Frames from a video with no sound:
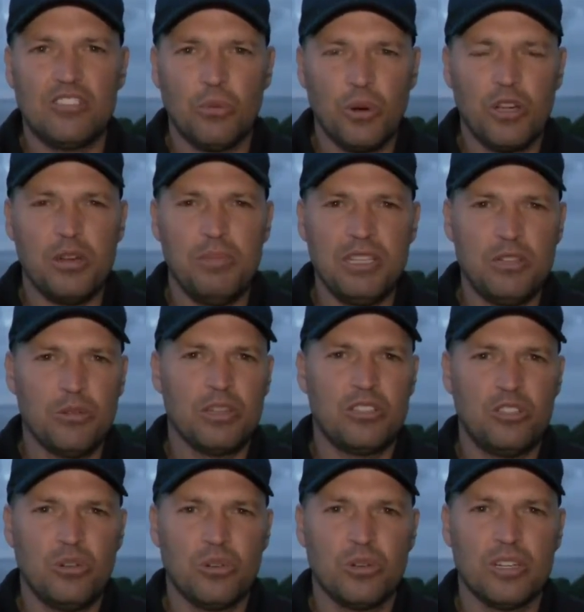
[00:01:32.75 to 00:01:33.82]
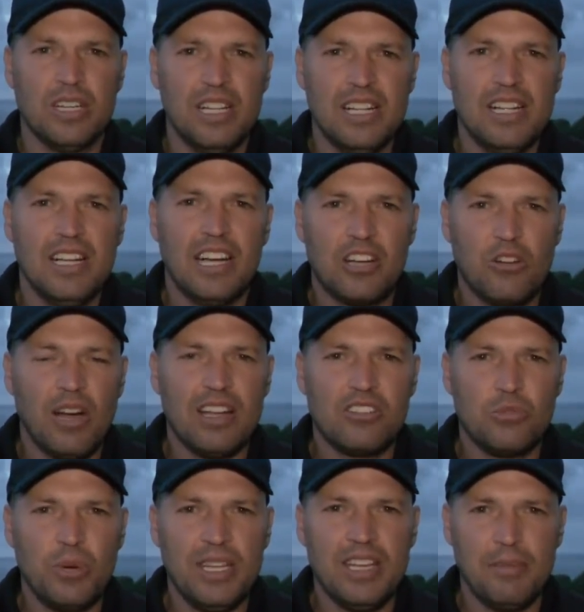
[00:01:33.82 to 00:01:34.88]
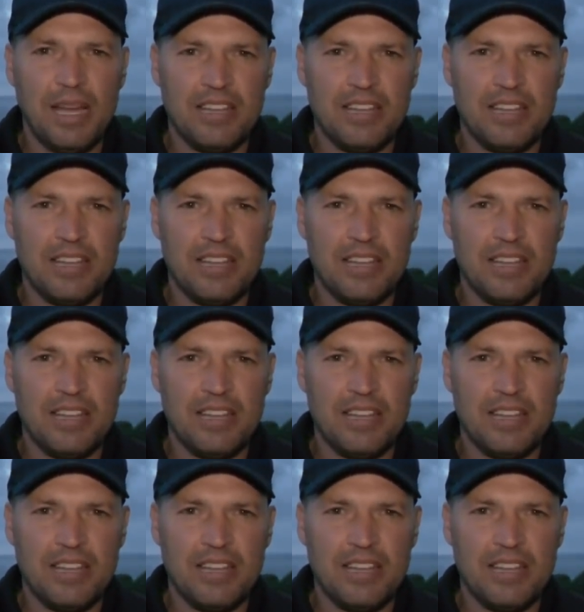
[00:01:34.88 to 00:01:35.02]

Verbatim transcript: And so we're going to be doing a tour across Sweden.